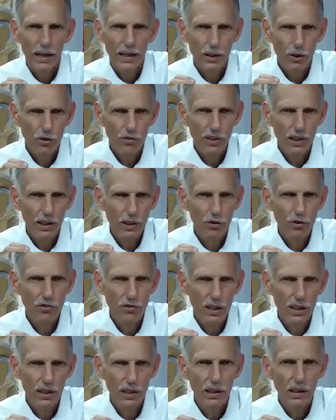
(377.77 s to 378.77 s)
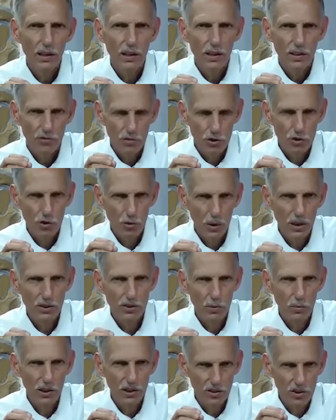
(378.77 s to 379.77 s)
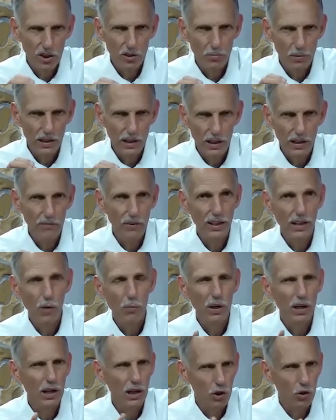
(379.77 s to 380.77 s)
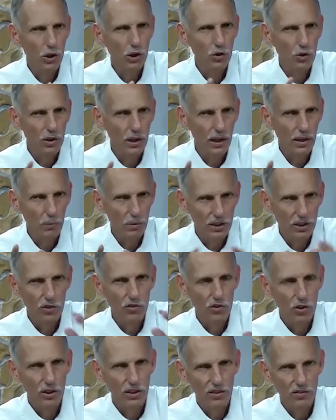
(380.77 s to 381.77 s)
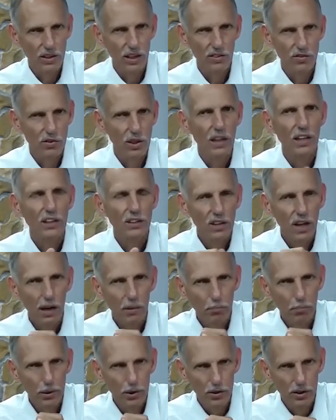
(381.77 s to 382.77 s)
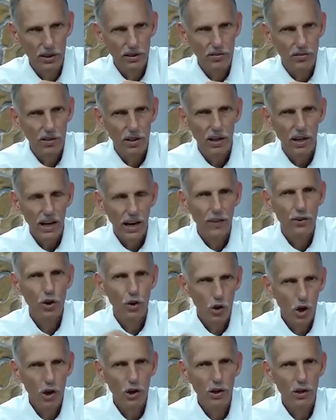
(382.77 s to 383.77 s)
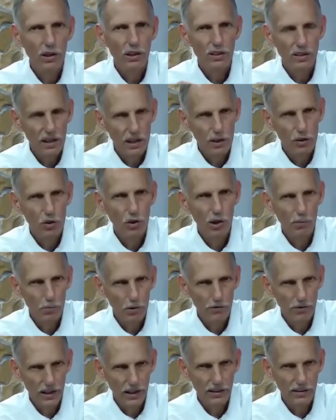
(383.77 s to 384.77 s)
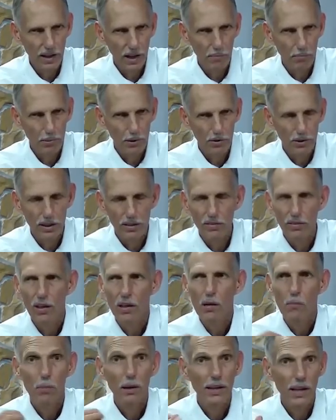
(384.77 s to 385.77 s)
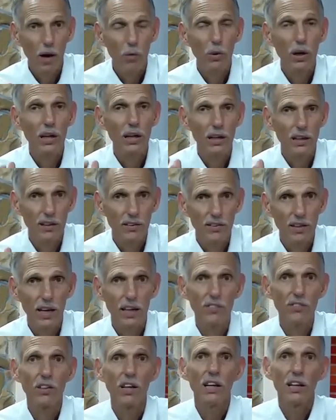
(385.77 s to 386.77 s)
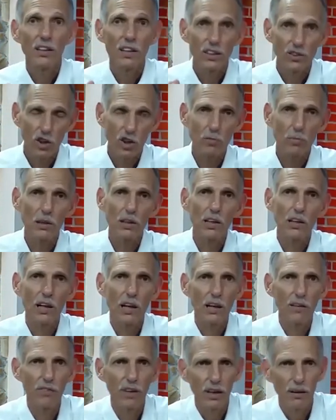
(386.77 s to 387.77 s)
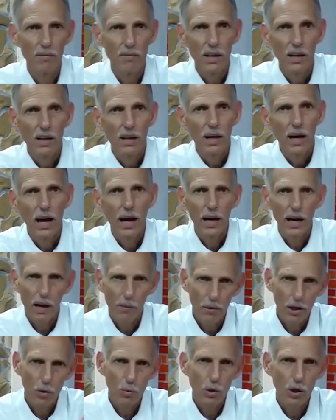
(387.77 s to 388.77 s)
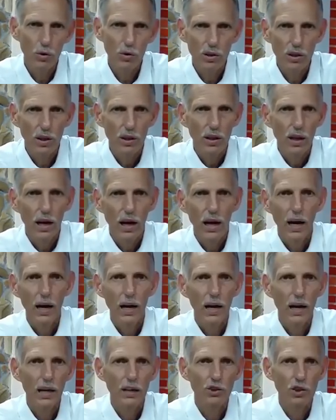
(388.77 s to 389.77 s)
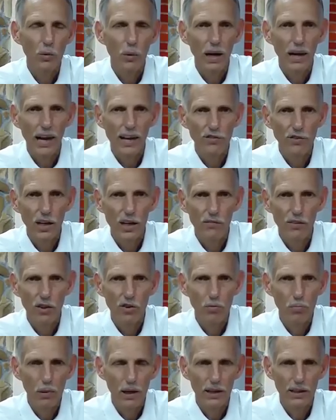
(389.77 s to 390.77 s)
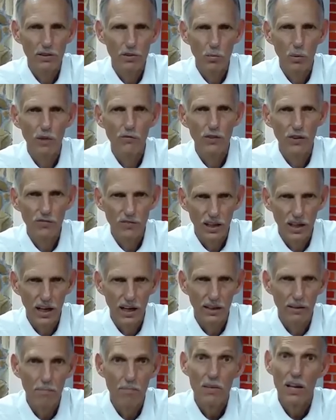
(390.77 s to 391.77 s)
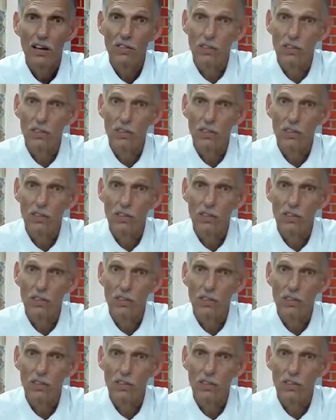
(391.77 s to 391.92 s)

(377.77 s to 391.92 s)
Here's an interesting situation with the judgment of the living. Now we're going to go into that. We just discussed time periods, and there are literal and prophetic time periods. But now we're going to discuss the judgment of the living. I'm going to quote Ellen G. White, Last Day Events, page 159.